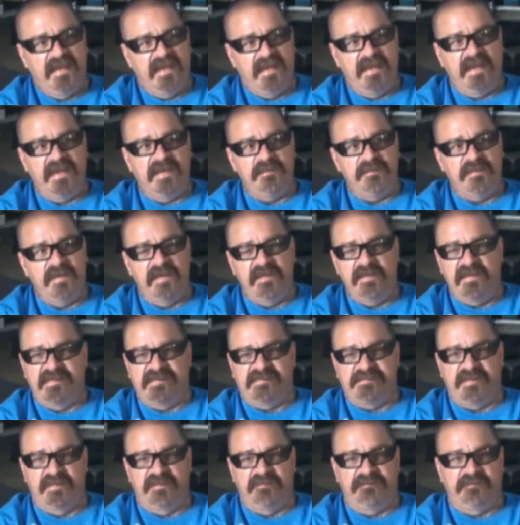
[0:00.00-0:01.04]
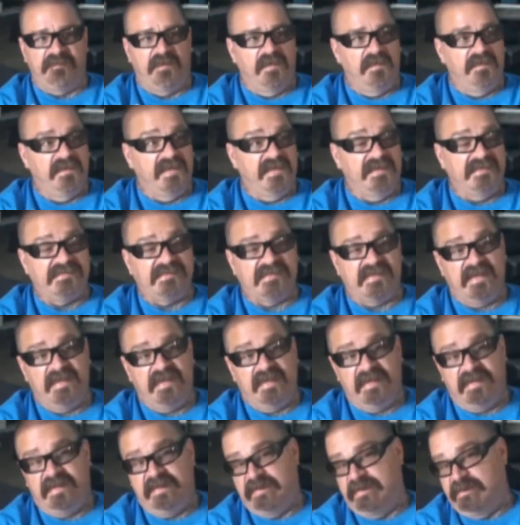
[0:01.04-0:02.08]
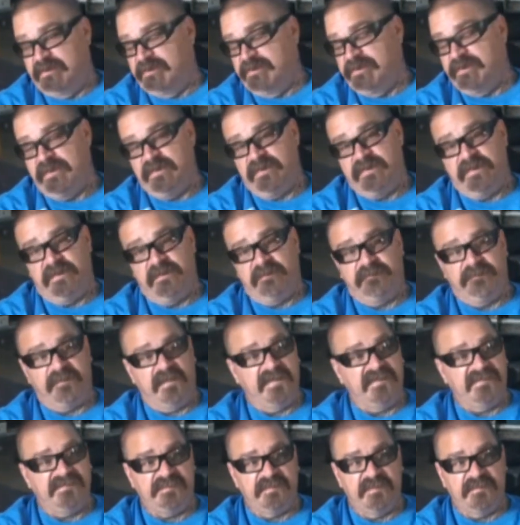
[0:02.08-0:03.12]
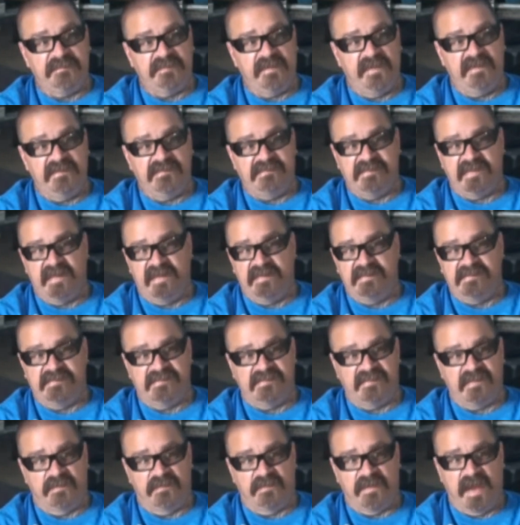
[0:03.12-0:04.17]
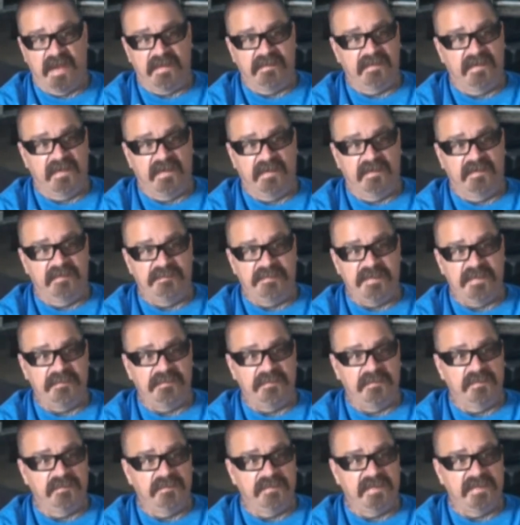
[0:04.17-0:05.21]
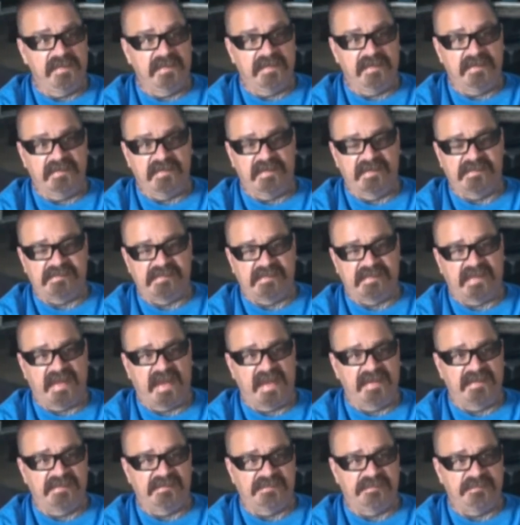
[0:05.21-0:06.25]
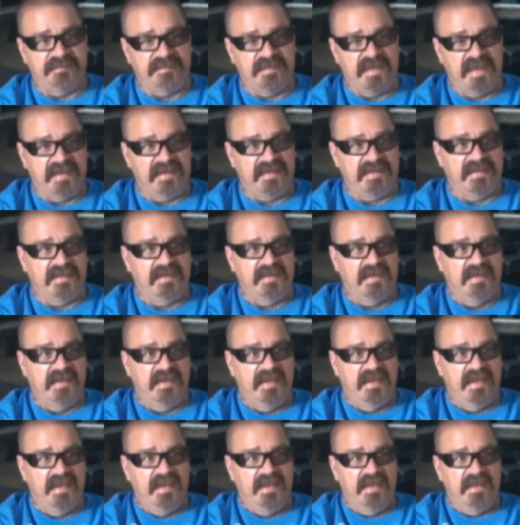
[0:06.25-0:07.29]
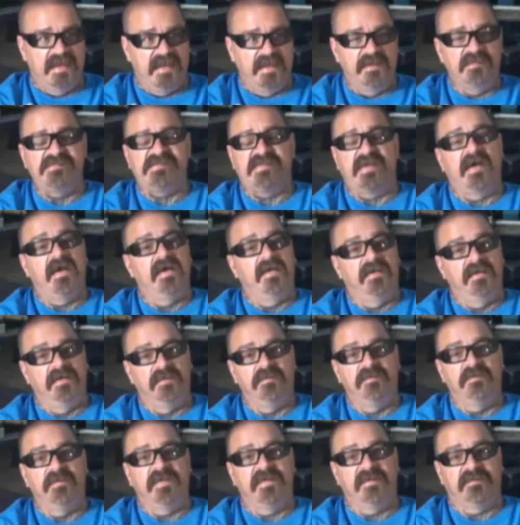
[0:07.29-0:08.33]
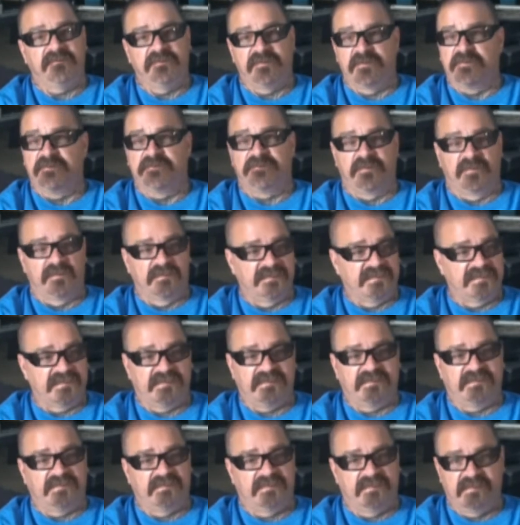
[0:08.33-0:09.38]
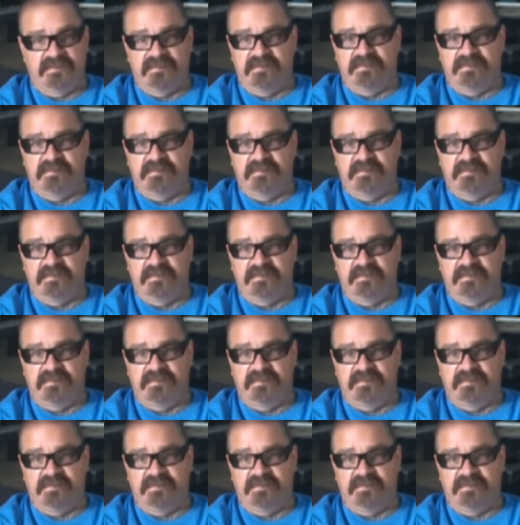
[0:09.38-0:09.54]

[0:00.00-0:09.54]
And anybody that's been following it, it's, you know, the Facebook page gains around 100 people a week. It doesn't gain as many. It was 100 a week for the first